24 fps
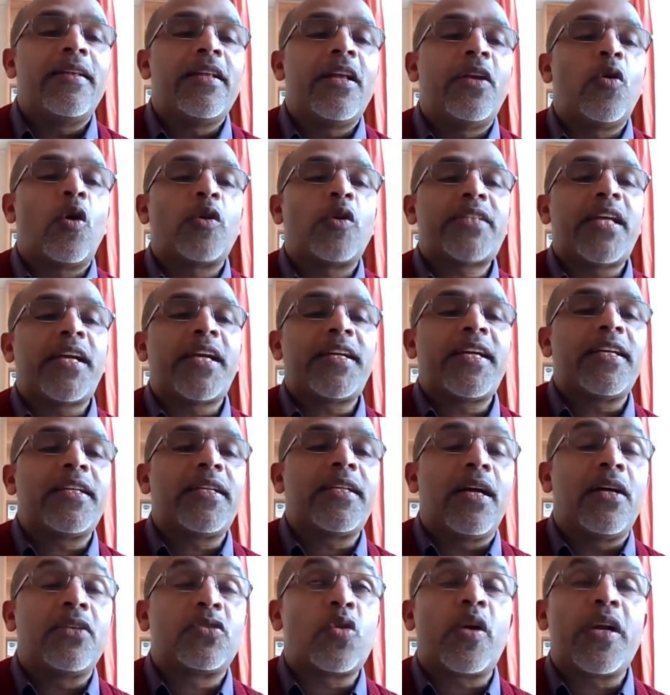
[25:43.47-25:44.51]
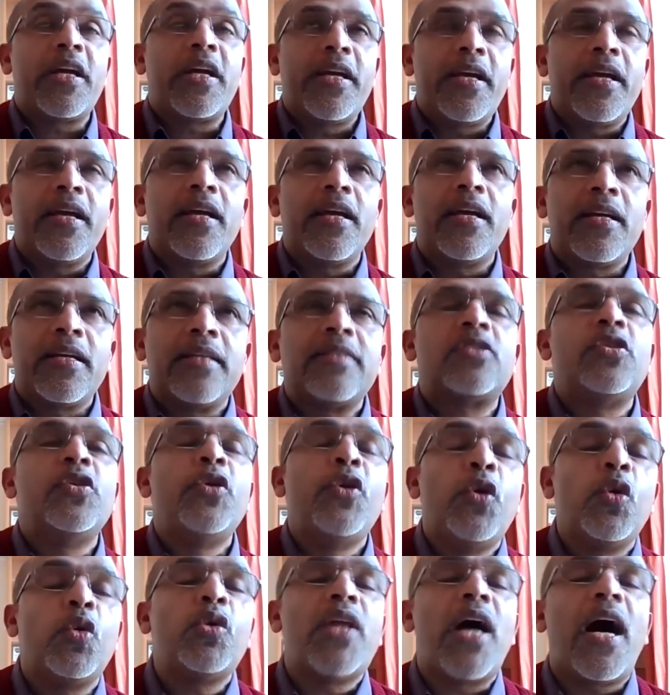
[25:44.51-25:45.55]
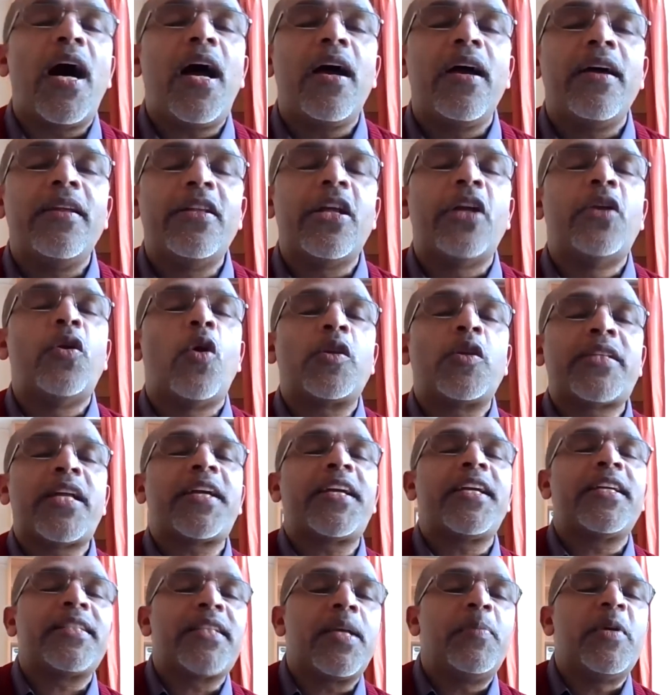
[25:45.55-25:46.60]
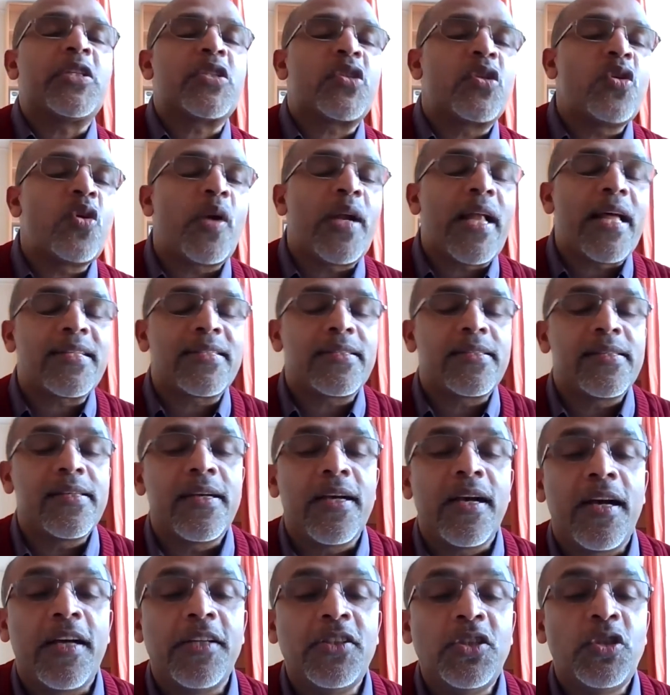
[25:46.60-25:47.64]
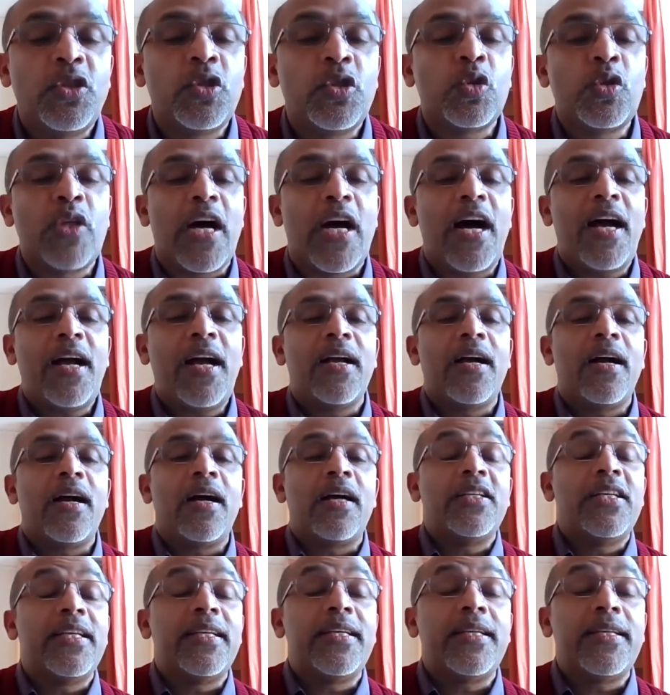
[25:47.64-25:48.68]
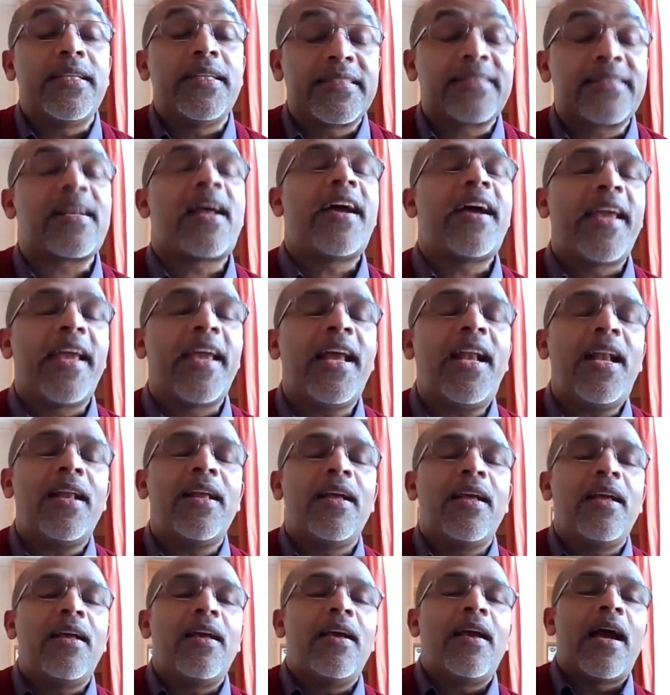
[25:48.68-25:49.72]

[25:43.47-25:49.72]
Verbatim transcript: The Northern Kingdom, uh, sorry, uh, Judah. The Northern Kingdom is known as uh, Judah, uh, Israel.